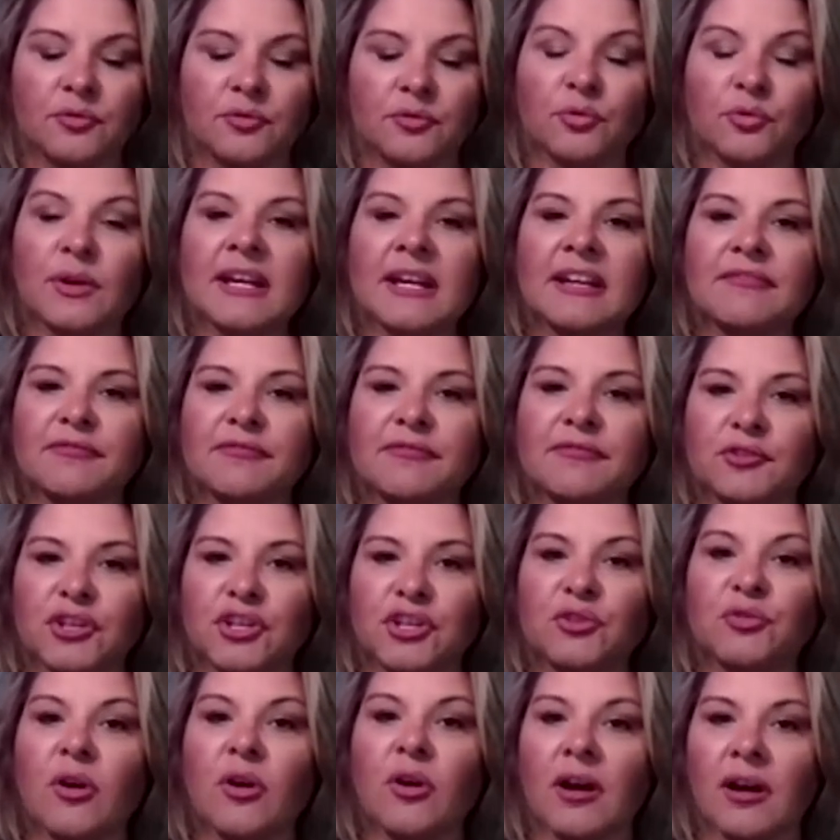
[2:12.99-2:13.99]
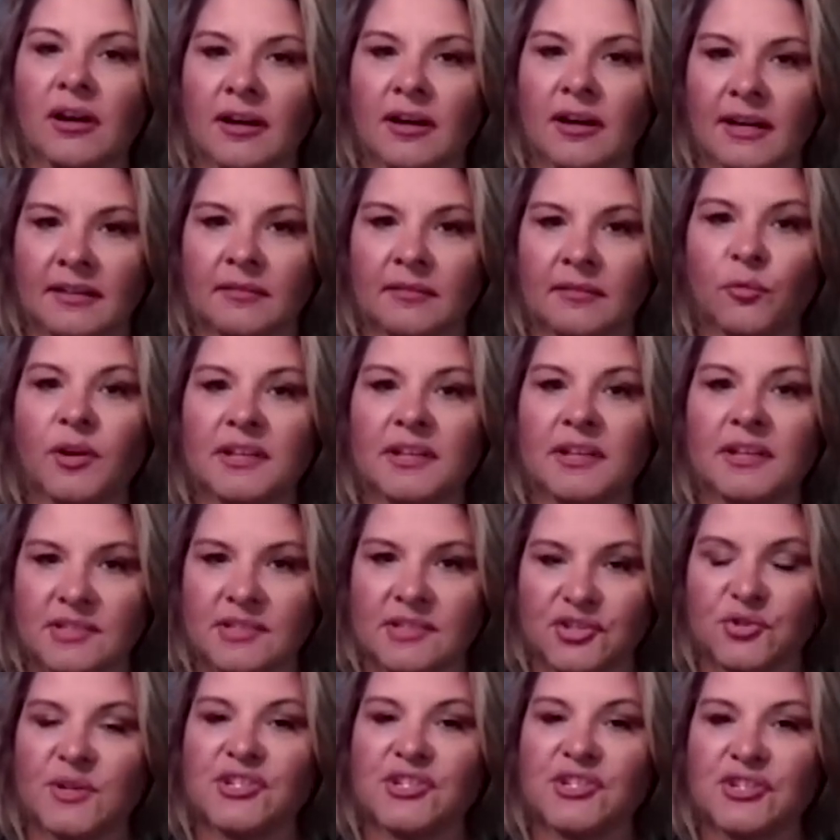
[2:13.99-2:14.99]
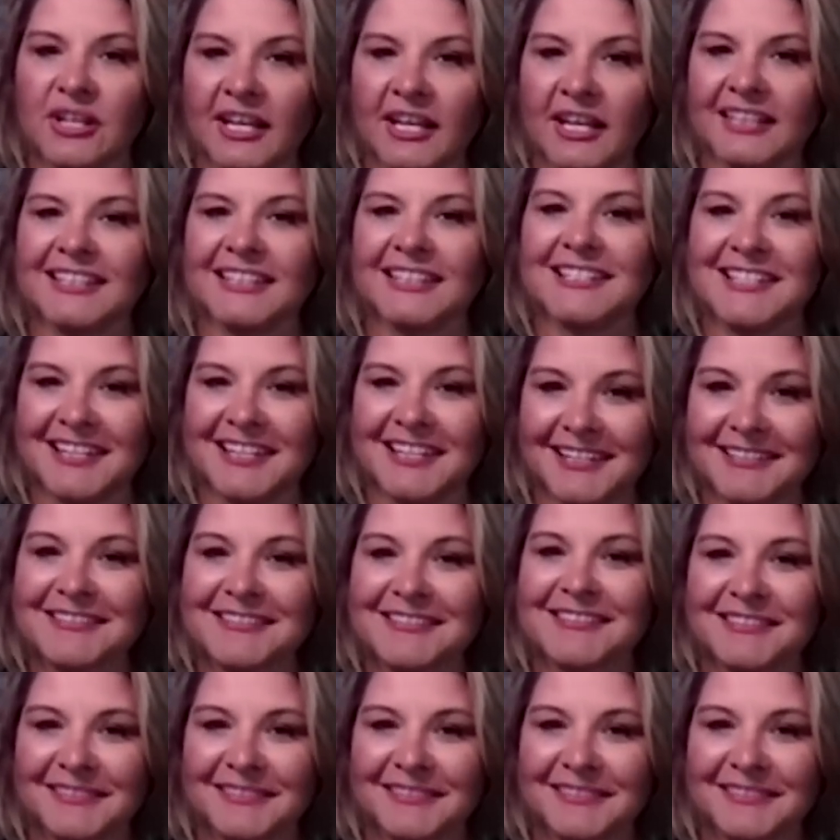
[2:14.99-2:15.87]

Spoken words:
grateful you are when a situation like this hits.